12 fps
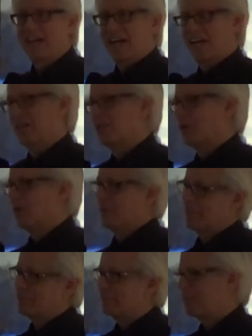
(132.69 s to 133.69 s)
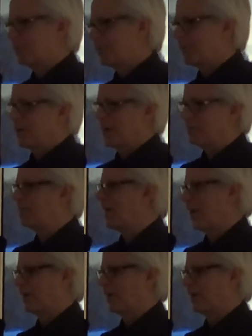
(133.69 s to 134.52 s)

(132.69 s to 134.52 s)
And I told him, uh, you know,